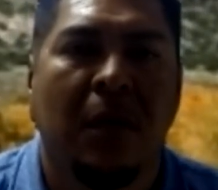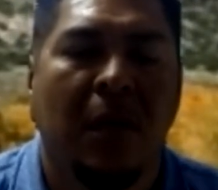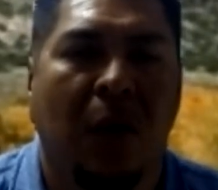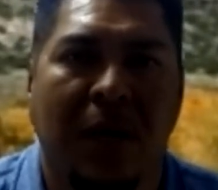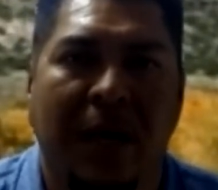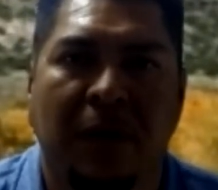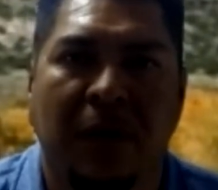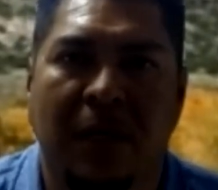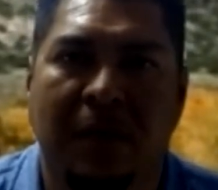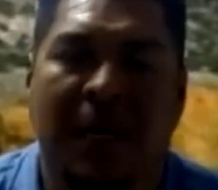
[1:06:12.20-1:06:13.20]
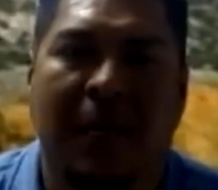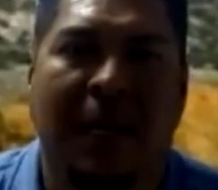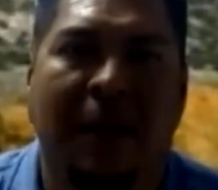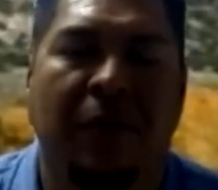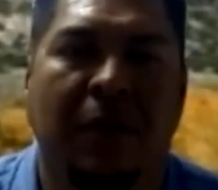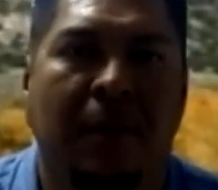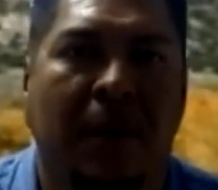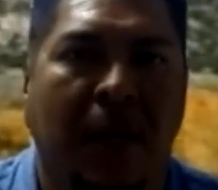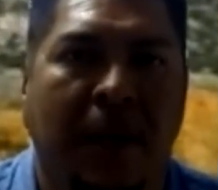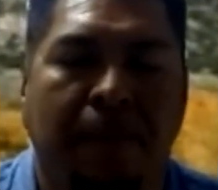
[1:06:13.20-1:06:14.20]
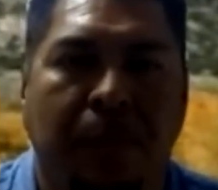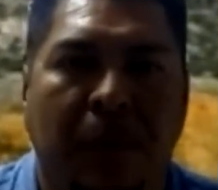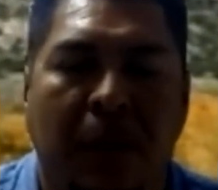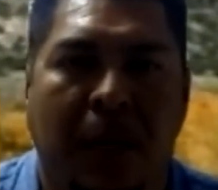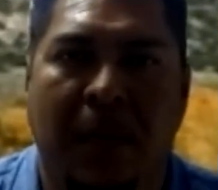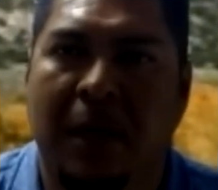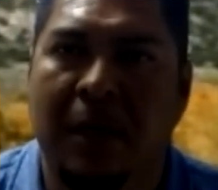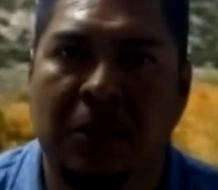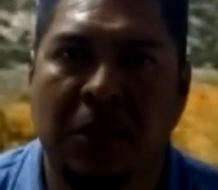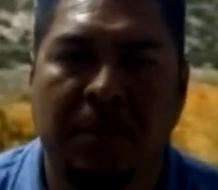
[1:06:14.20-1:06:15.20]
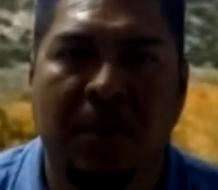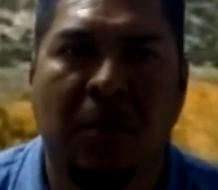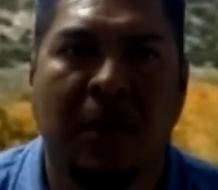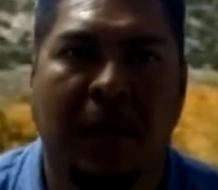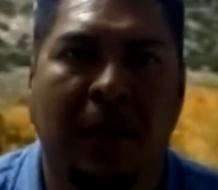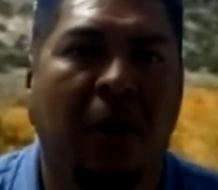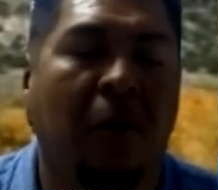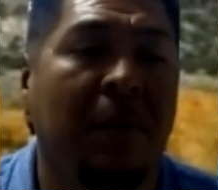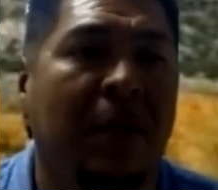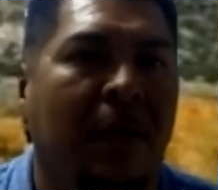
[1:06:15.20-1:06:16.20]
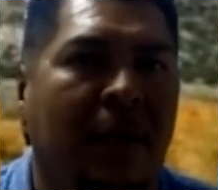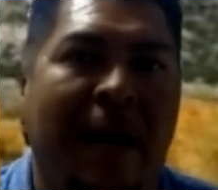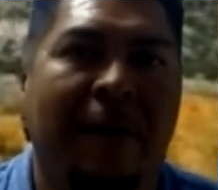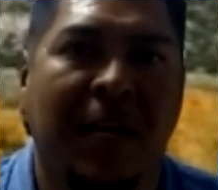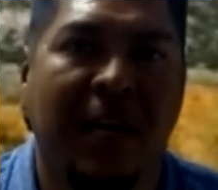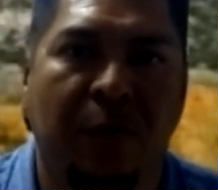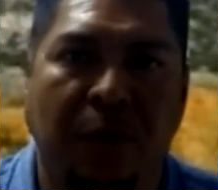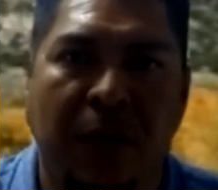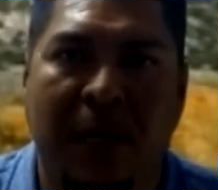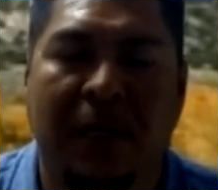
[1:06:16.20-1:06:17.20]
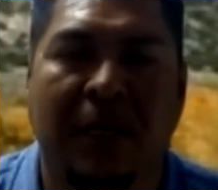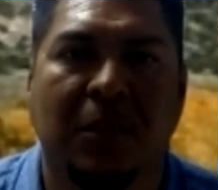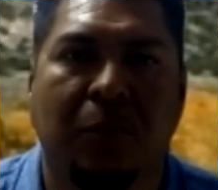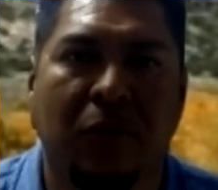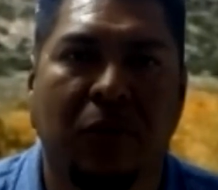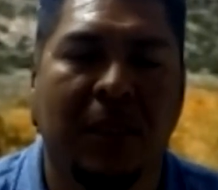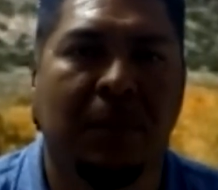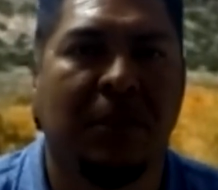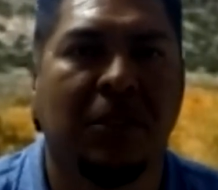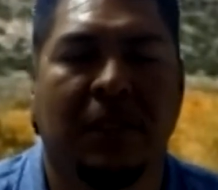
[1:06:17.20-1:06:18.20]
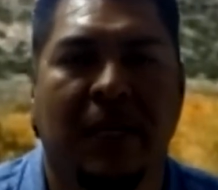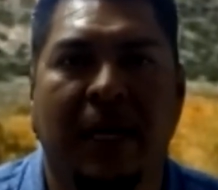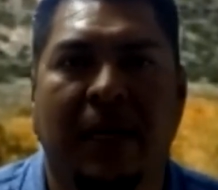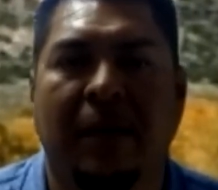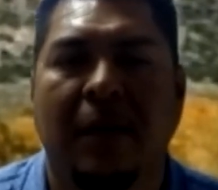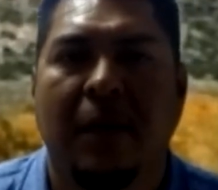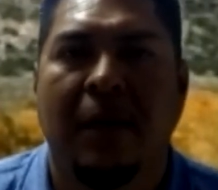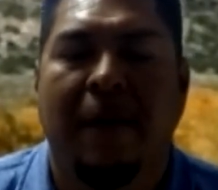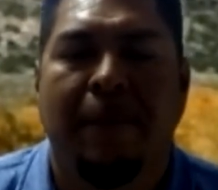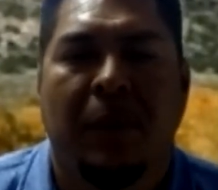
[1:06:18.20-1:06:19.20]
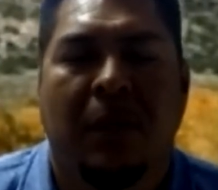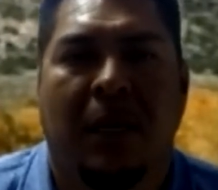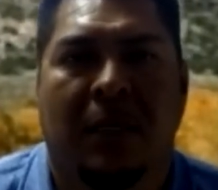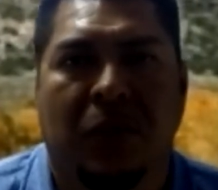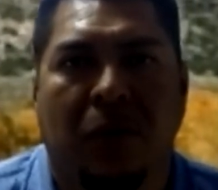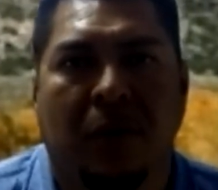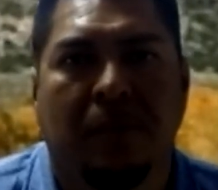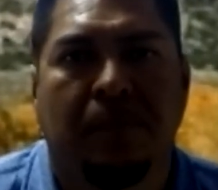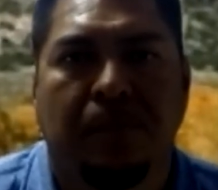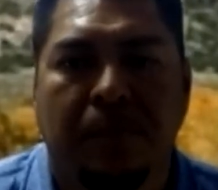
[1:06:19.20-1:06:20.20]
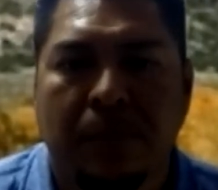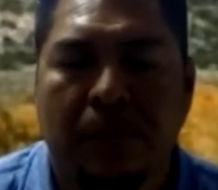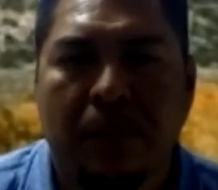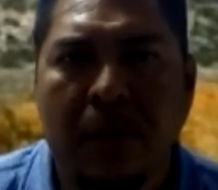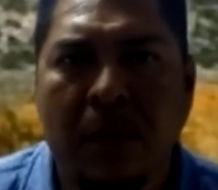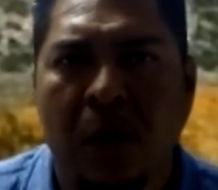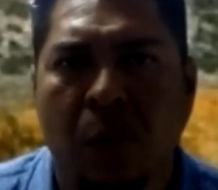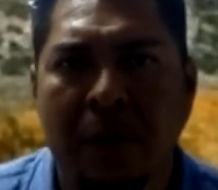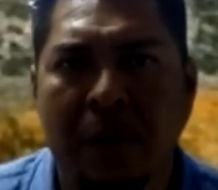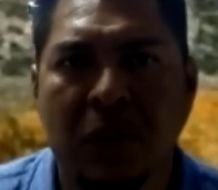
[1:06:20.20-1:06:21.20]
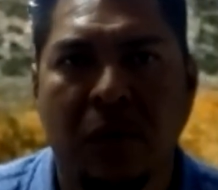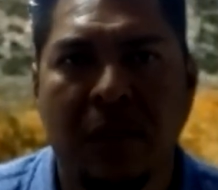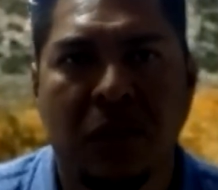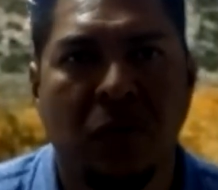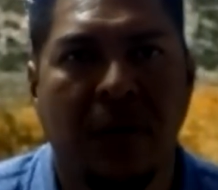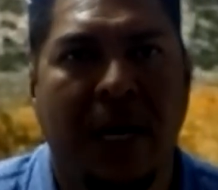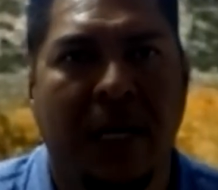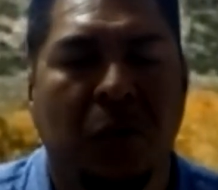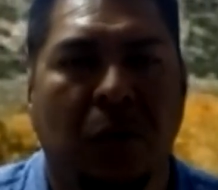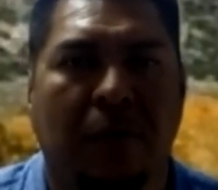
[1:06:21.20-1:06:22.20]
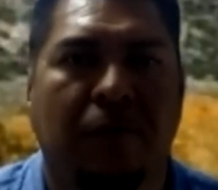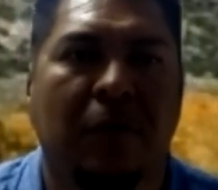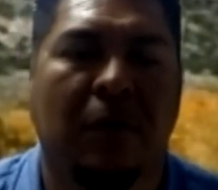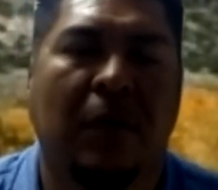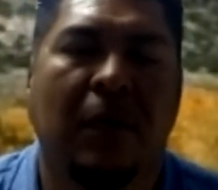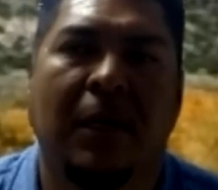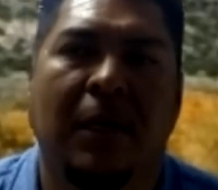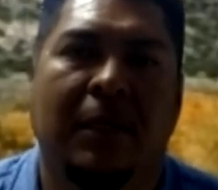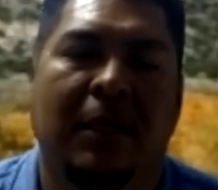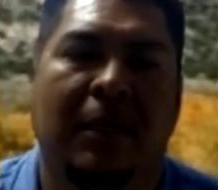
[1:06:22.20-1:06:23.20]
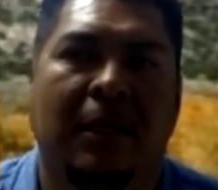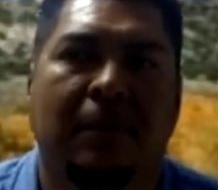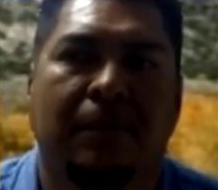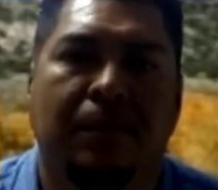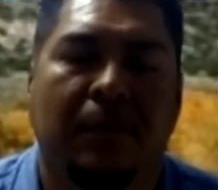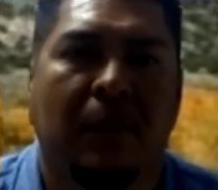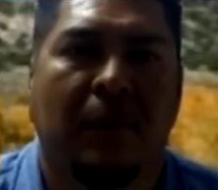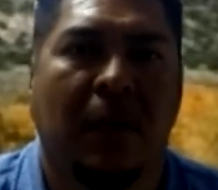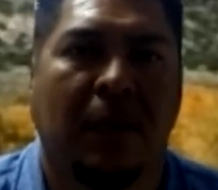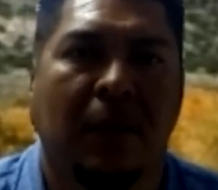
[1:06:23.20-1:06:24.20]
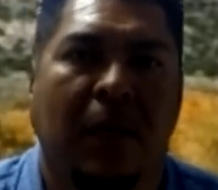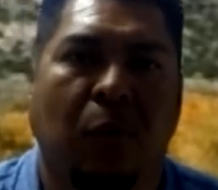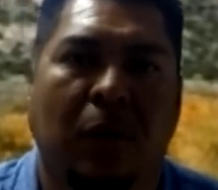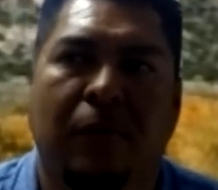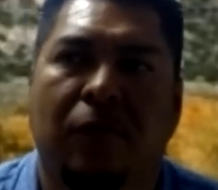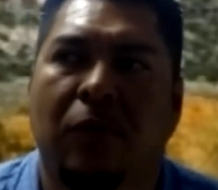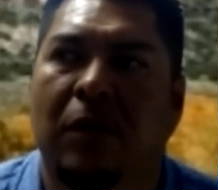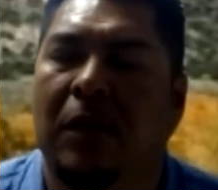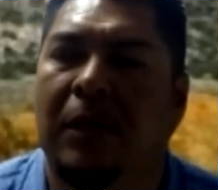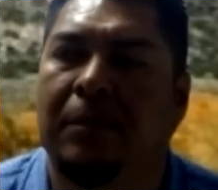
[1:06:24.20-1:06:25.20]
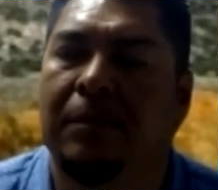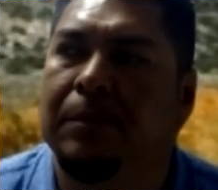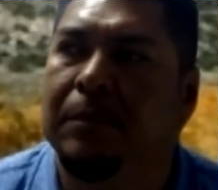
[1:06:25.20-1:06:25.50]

and what I've done in my life. I'm not going to judge people. I'll be an advocate for them. I can support them as much as I can. And so when I was going to school, I actually worked for, I worked for